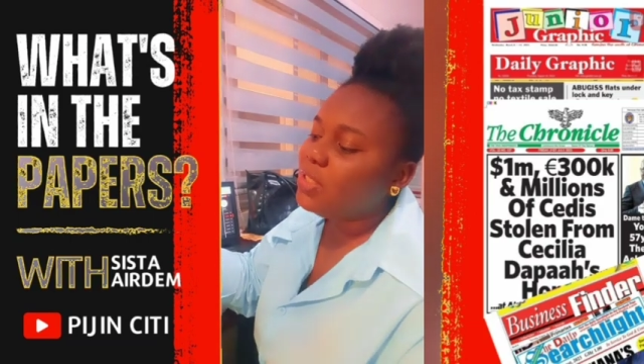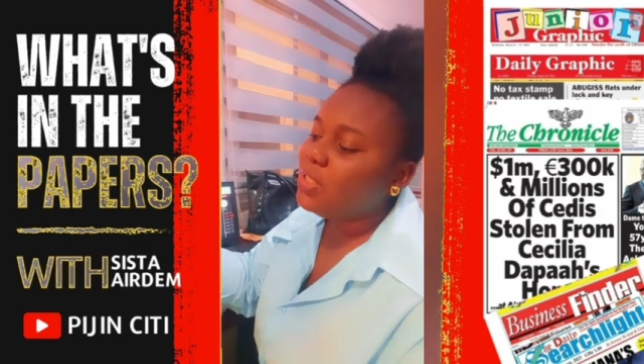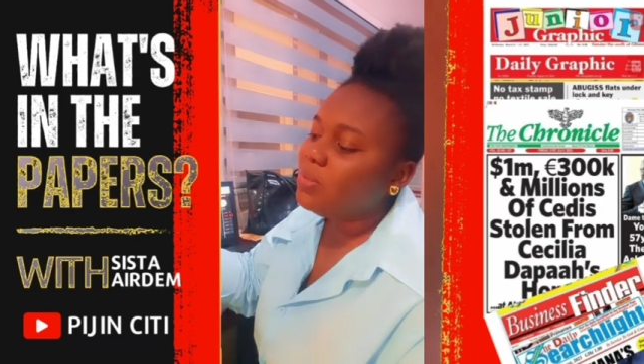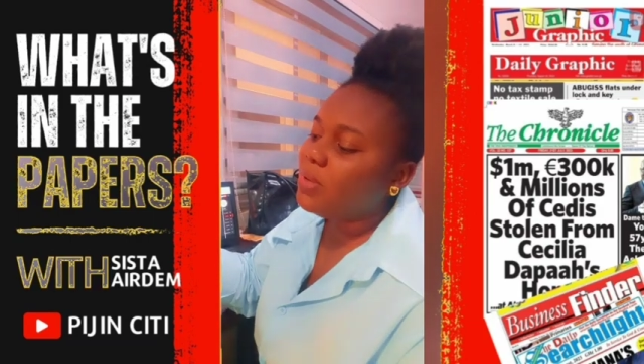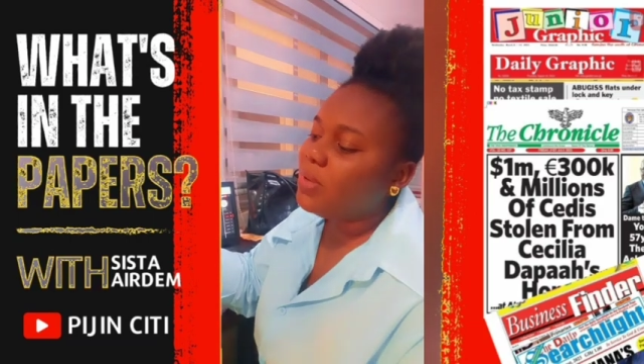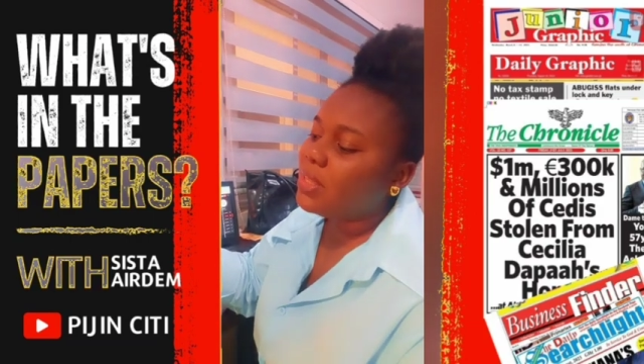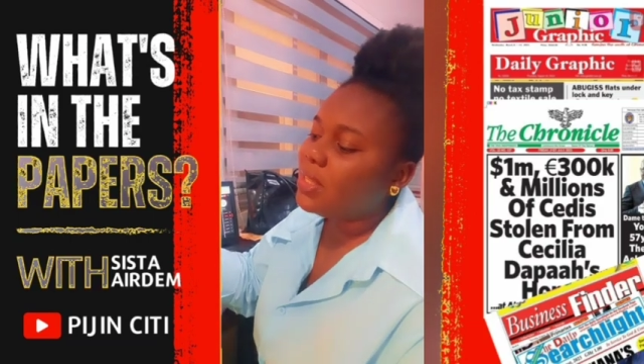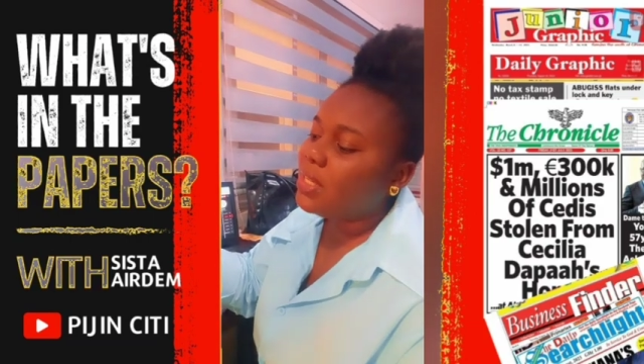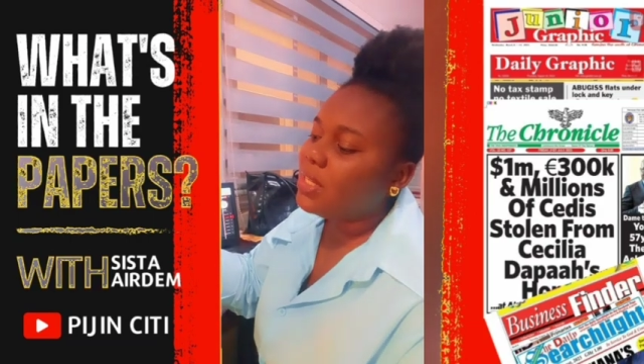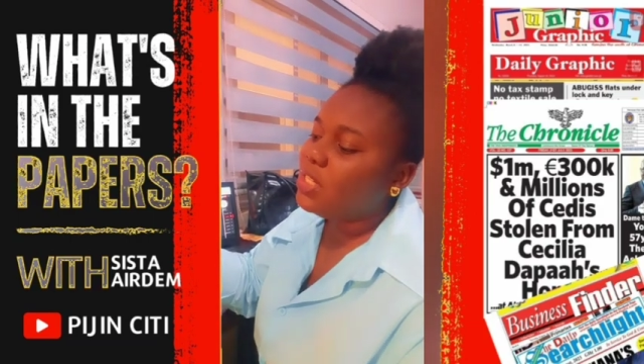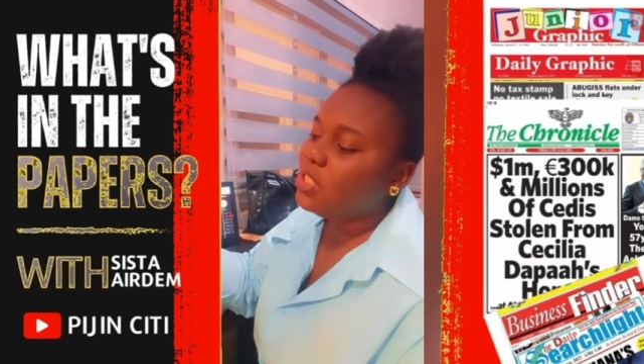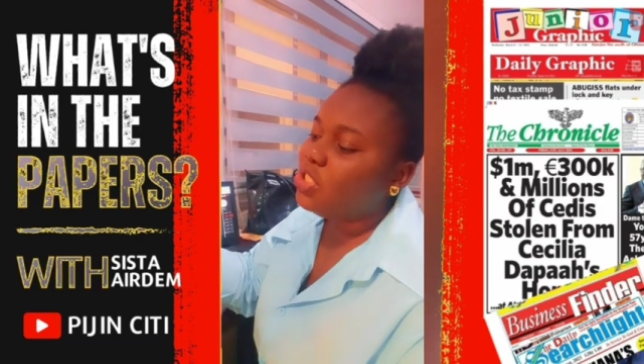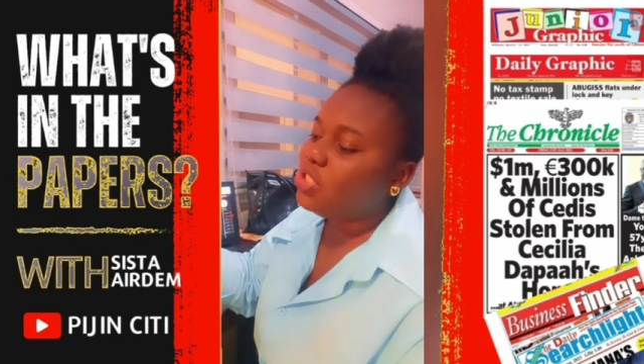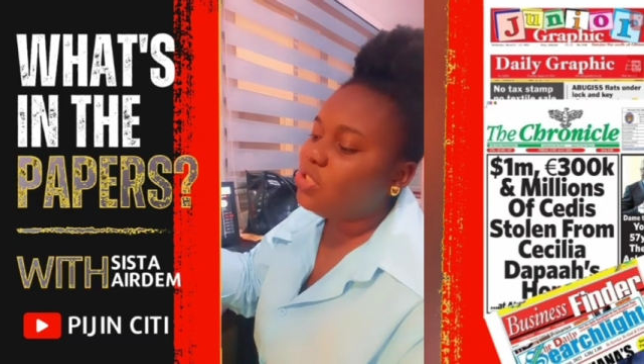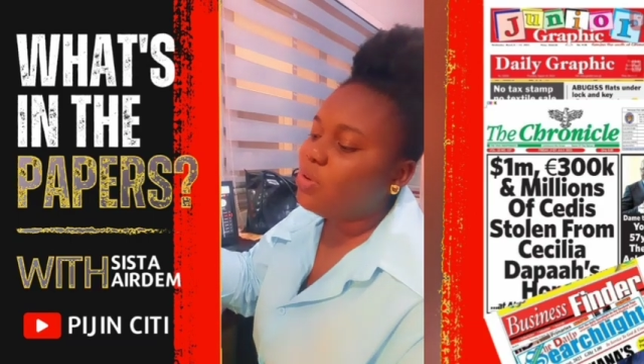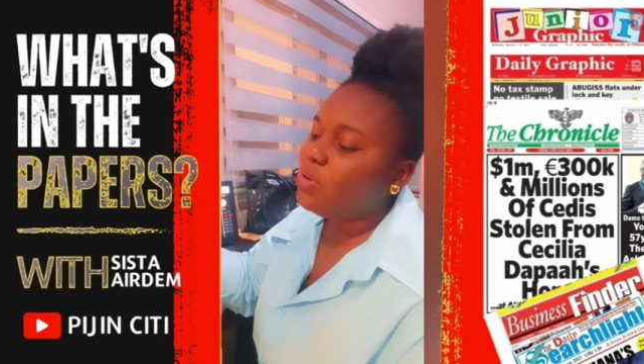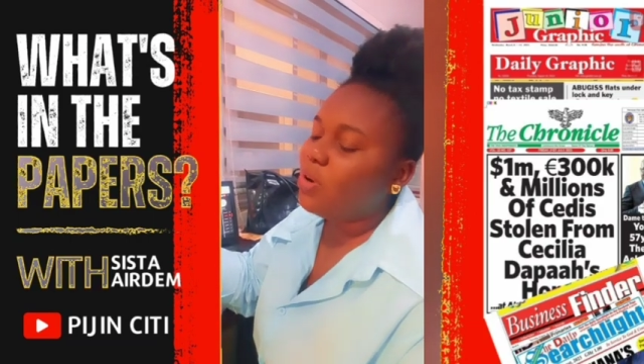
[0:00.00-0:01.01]
with the
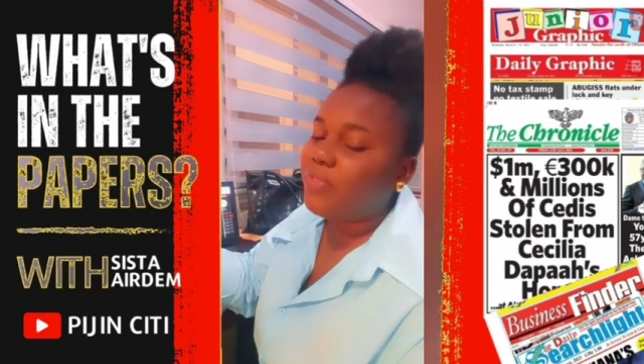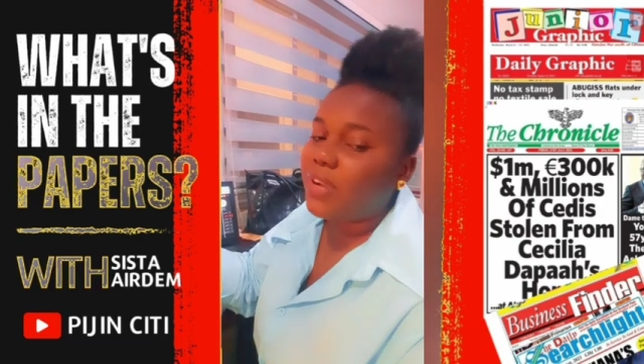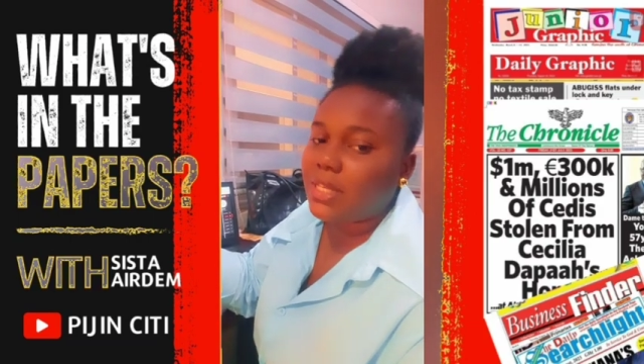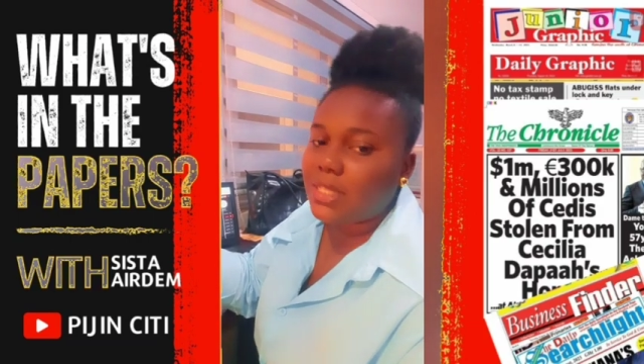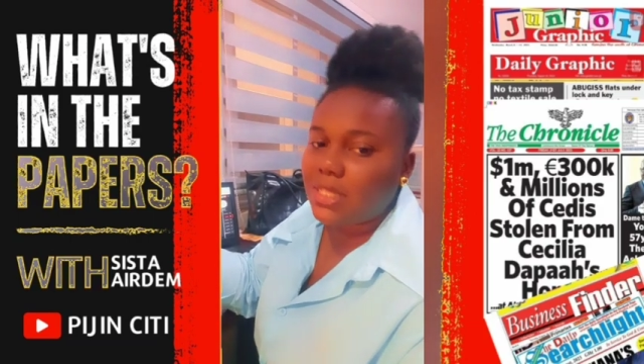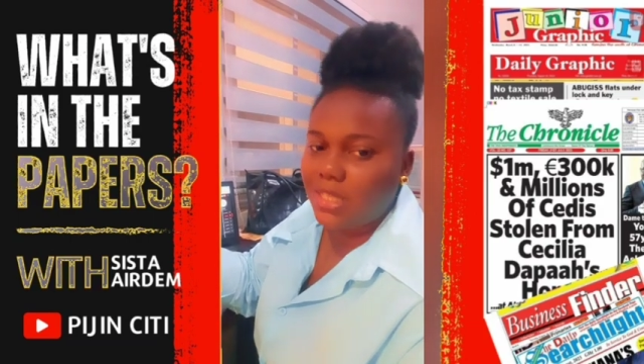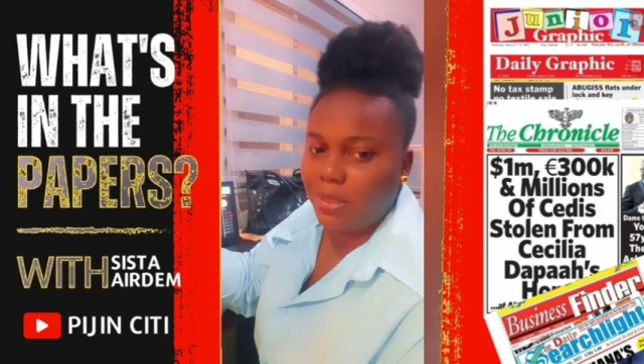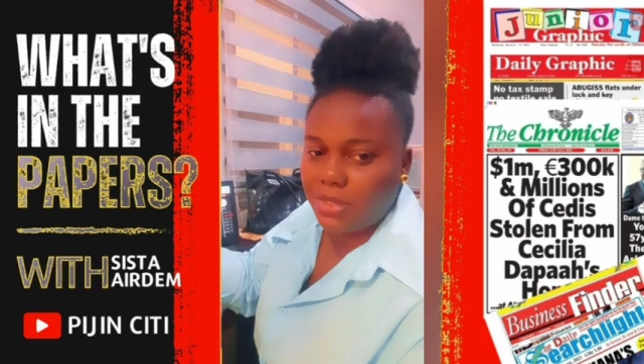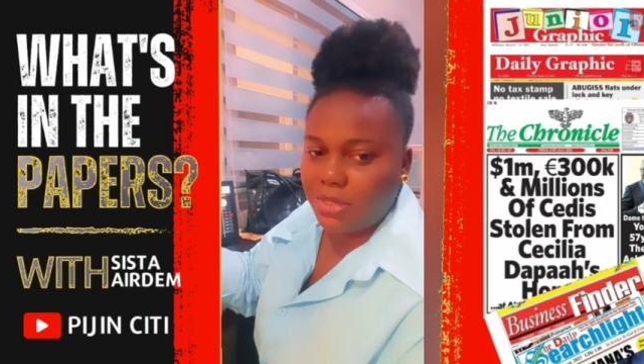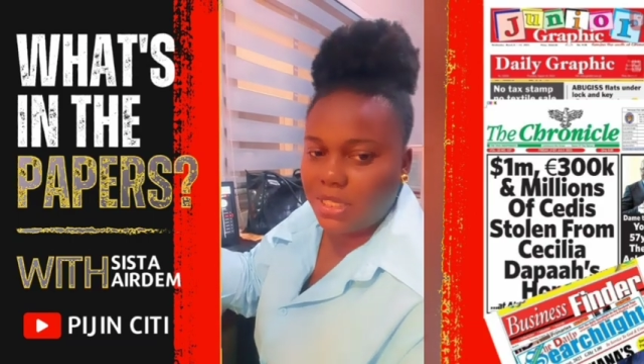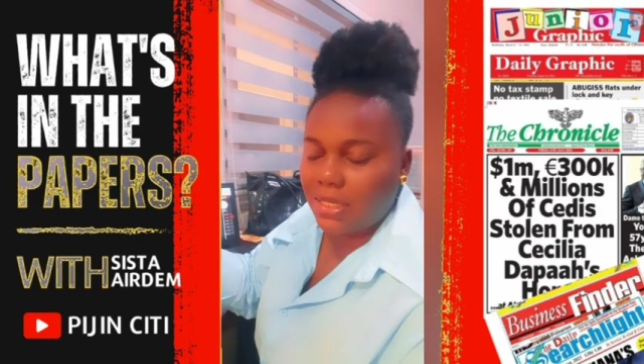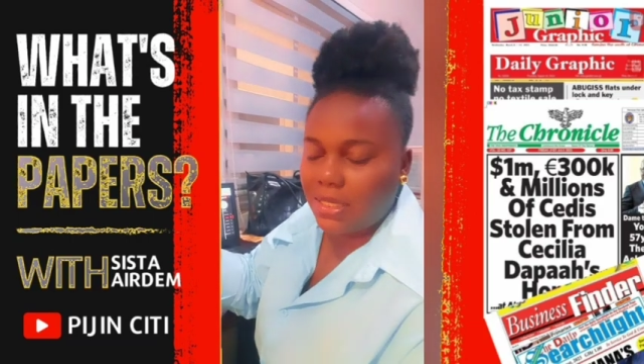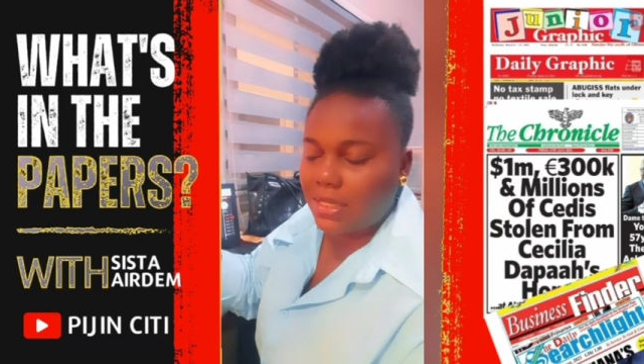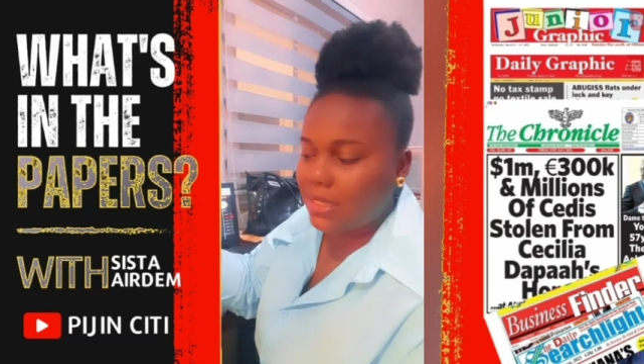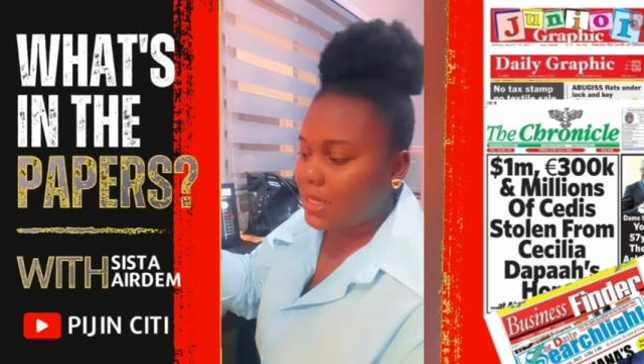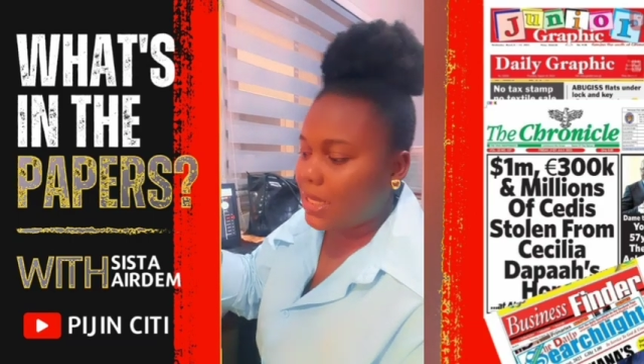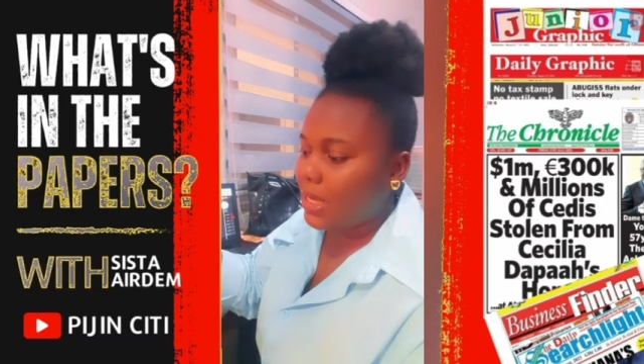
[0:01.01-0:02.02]
issue of
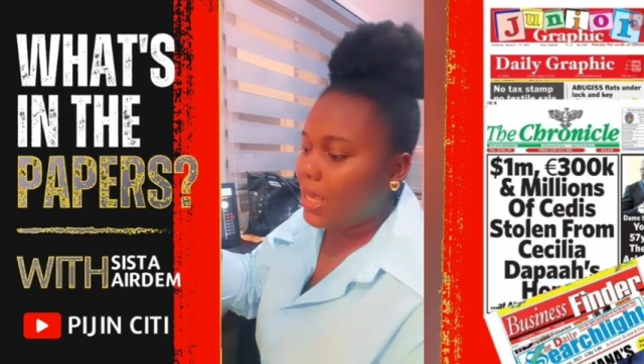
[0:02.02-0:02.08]
acceptance.